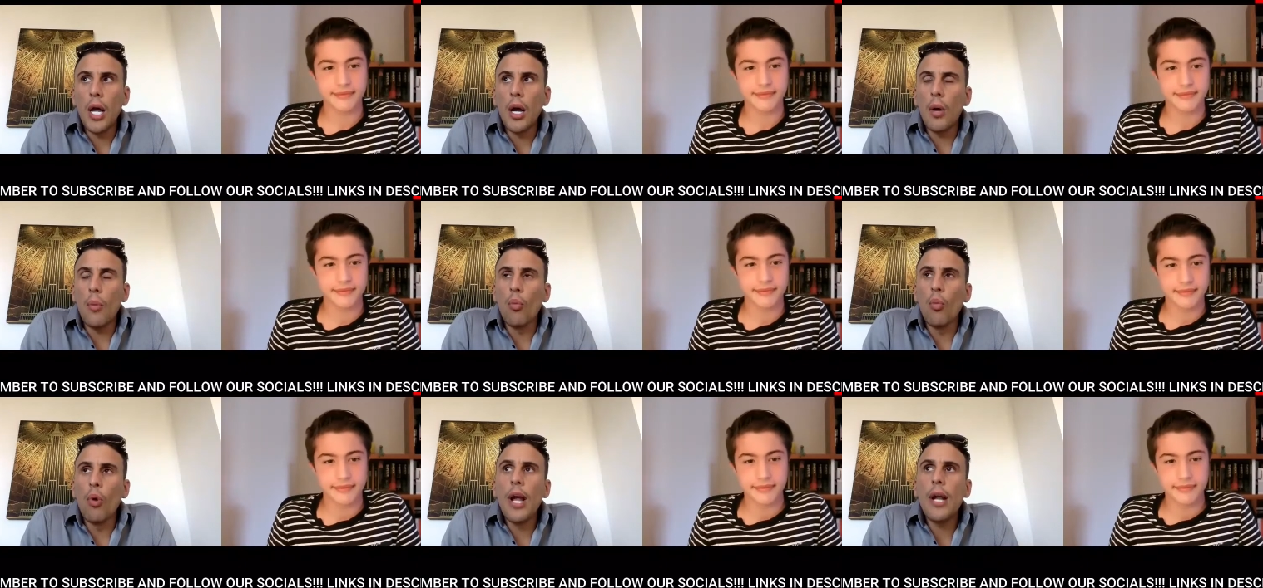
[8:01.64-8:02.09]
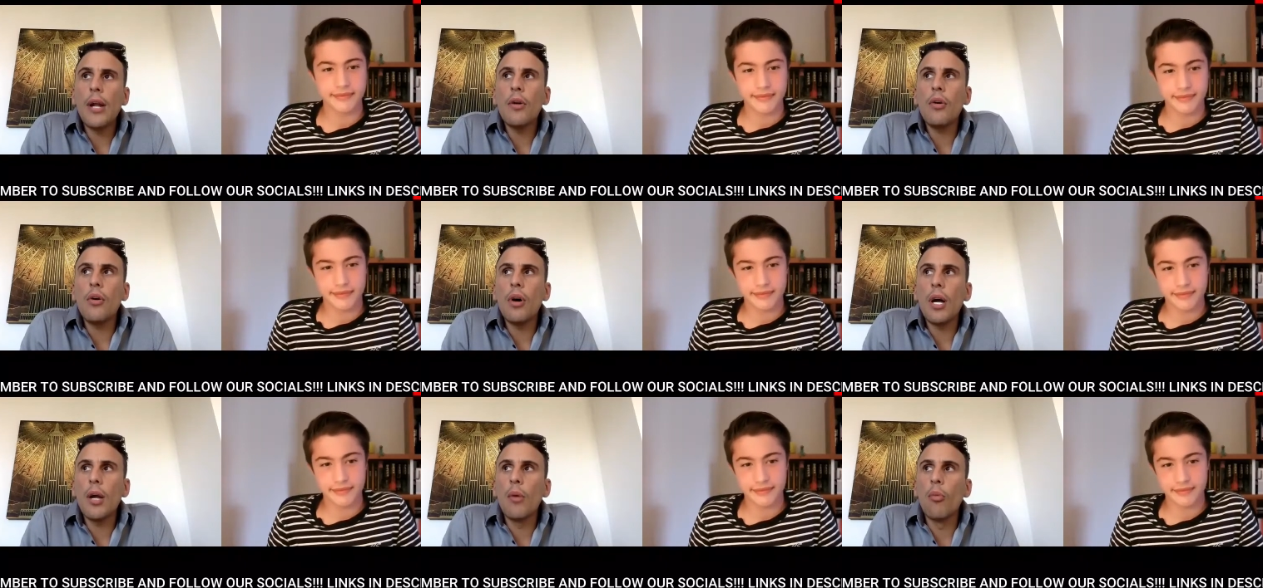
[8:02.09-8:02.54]
Speaker 1: when
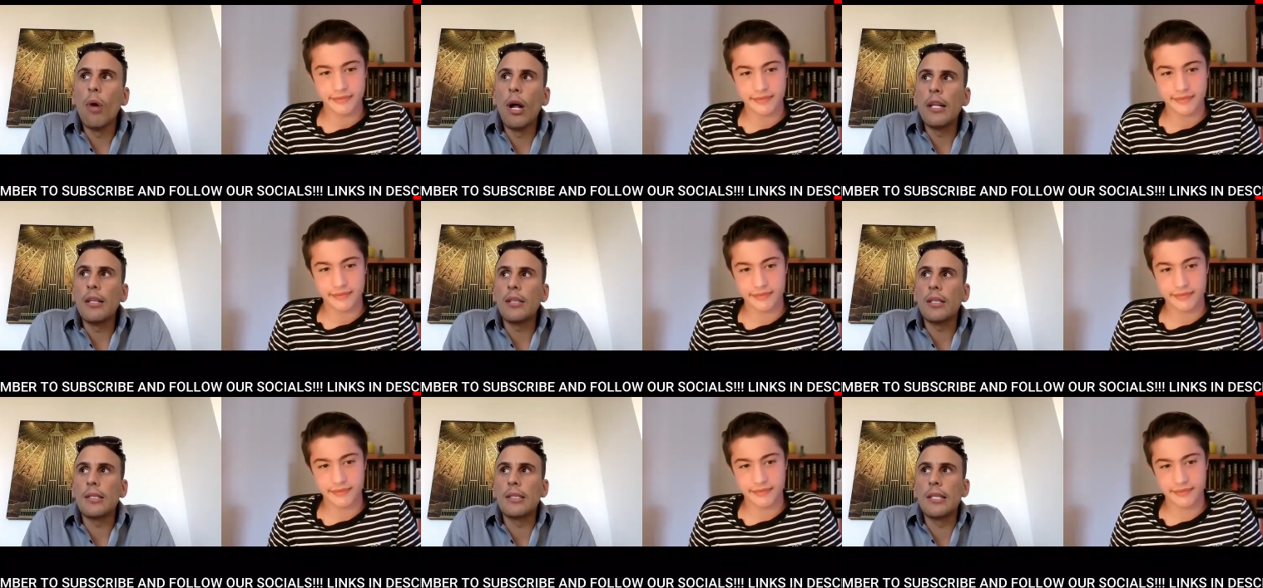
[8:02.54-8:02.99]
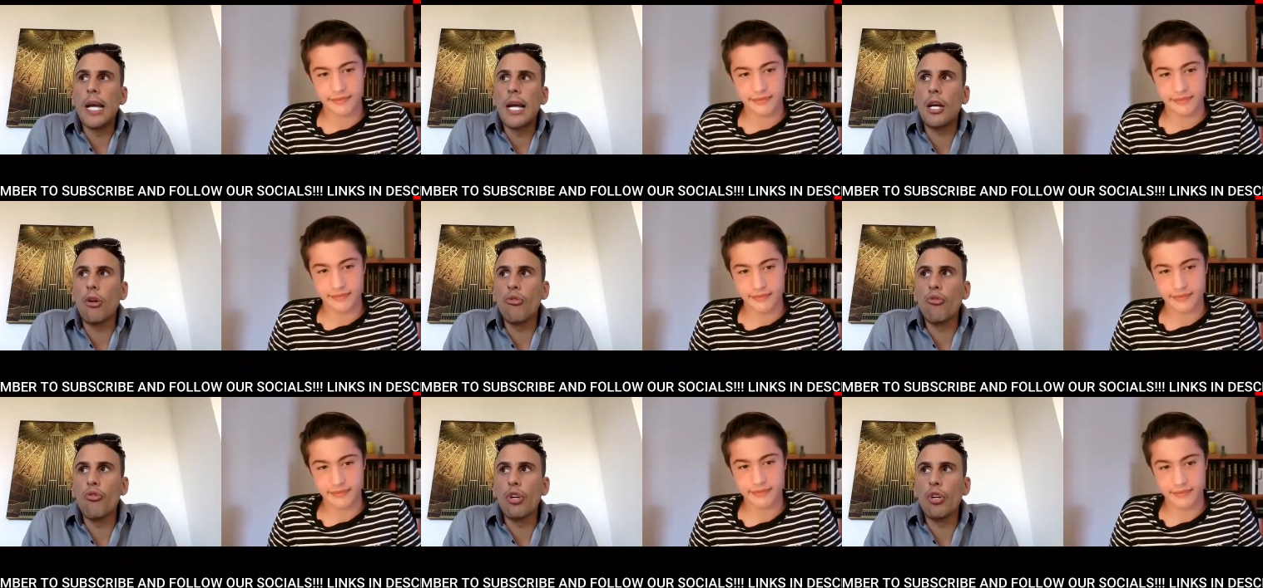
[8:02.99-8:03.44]
I went to
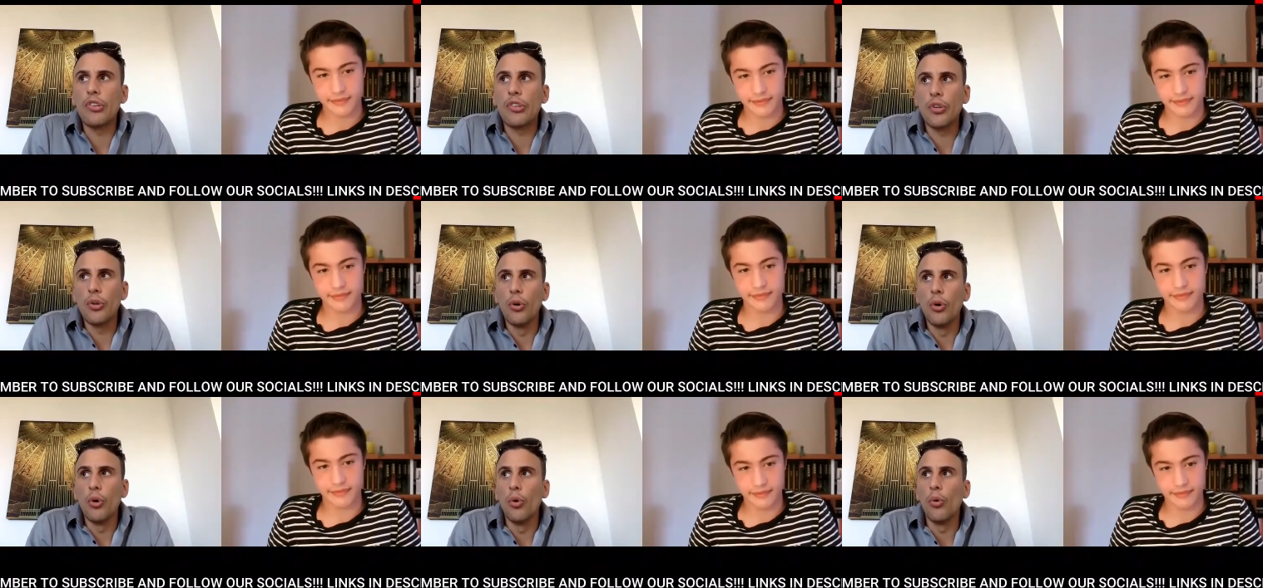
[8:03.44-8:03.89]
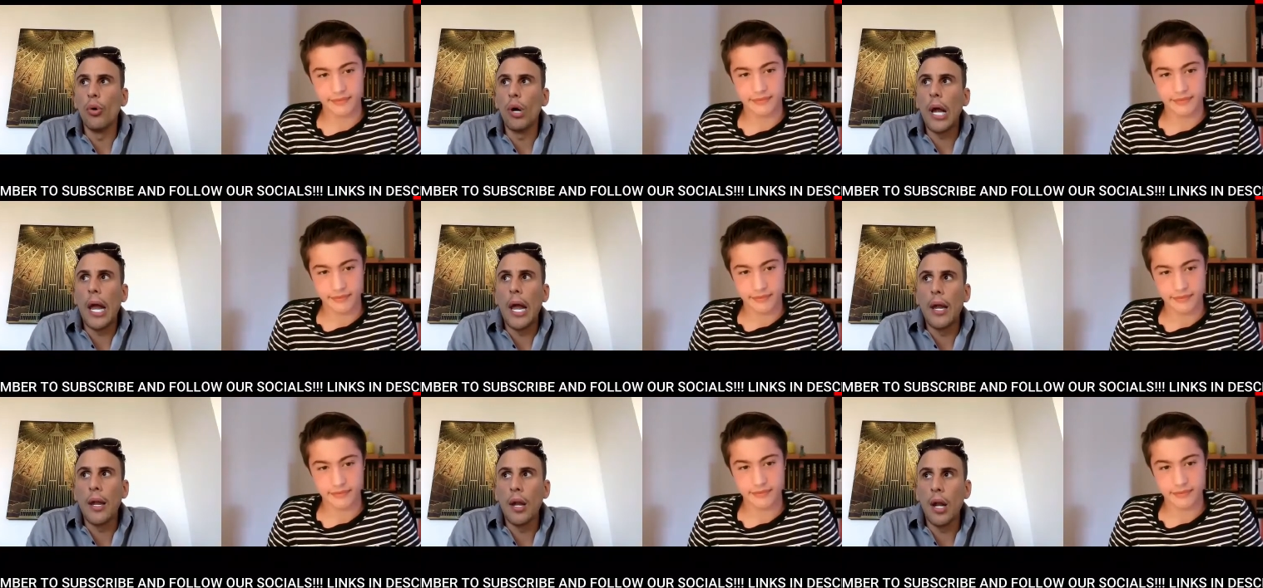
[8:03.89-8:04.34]
secondary school
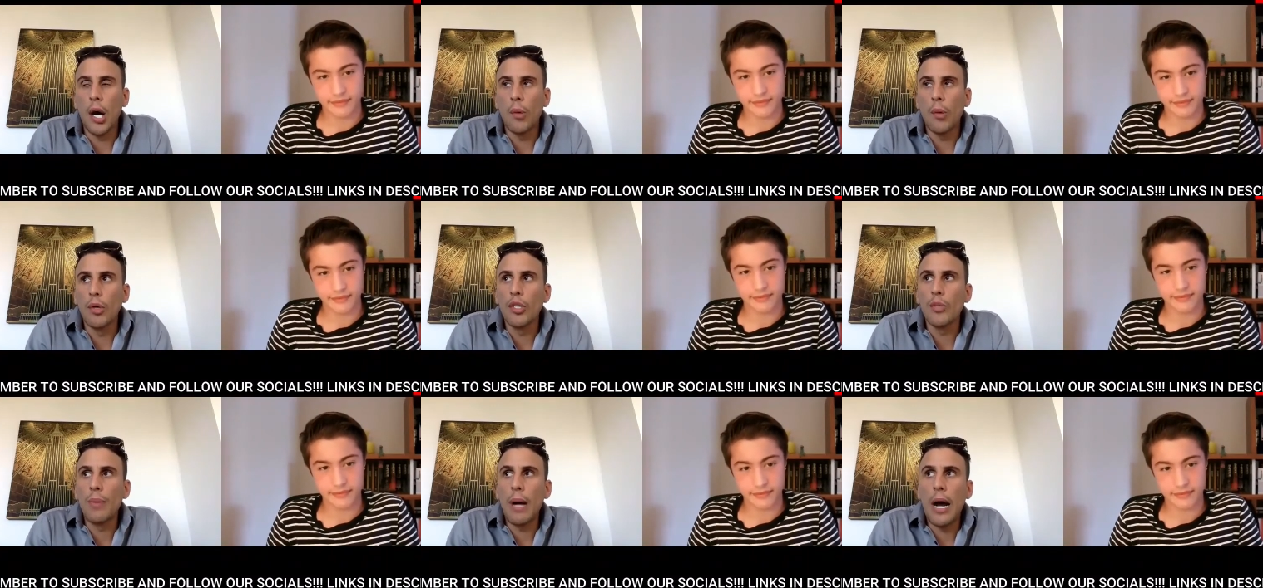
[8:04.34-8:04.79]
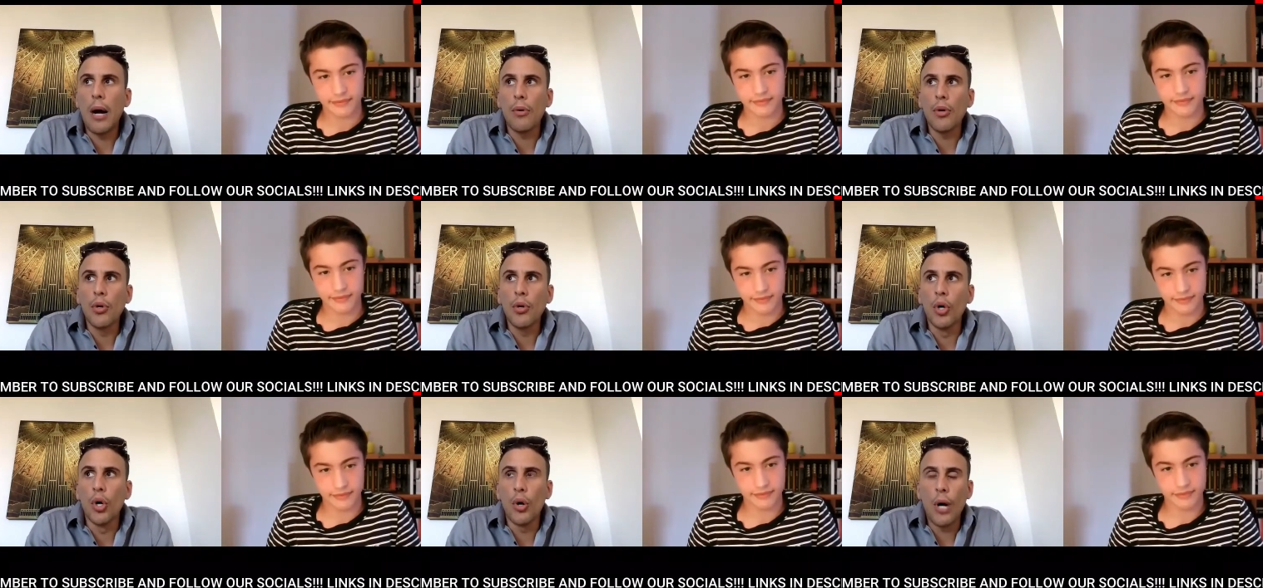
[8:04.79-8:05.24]
and I was
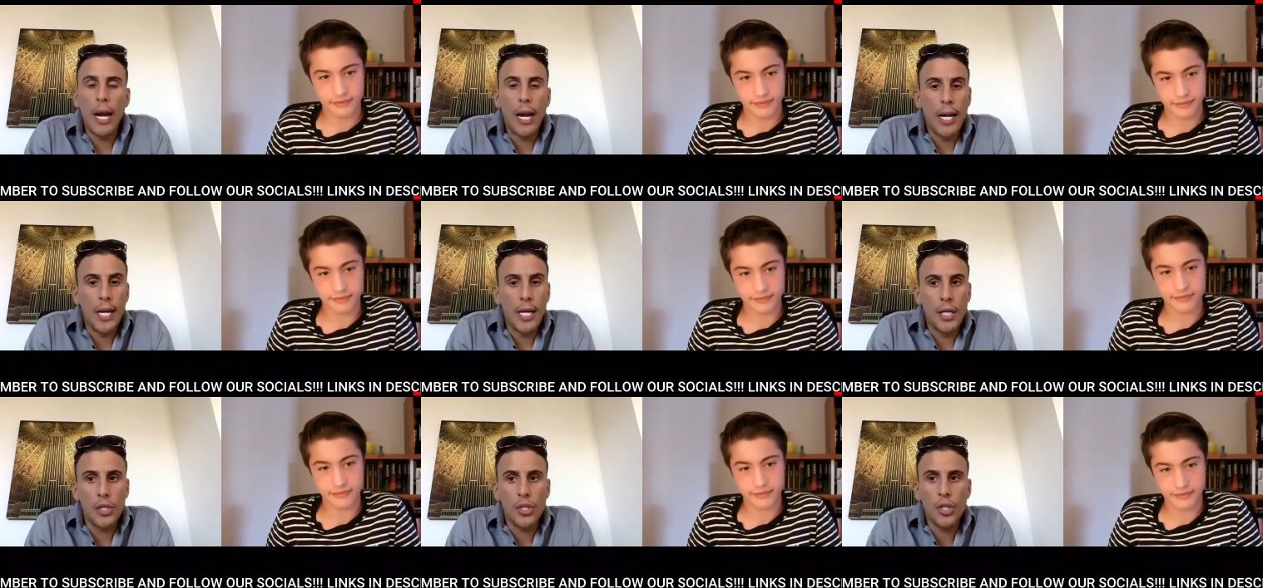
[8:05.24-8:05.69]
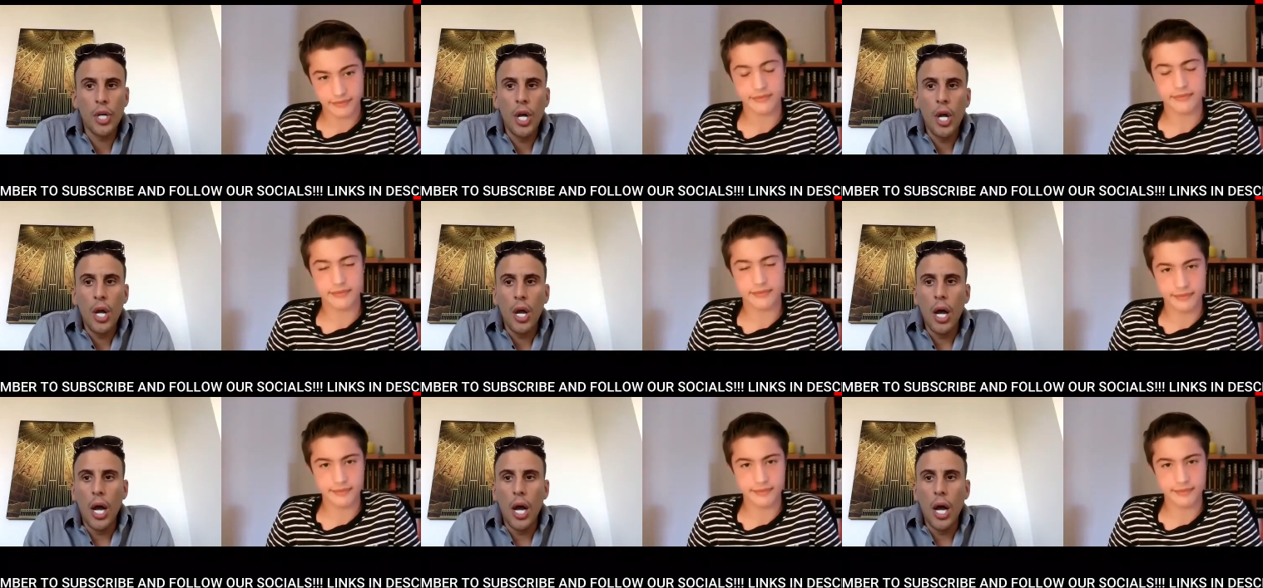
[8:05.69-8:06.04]
about your age,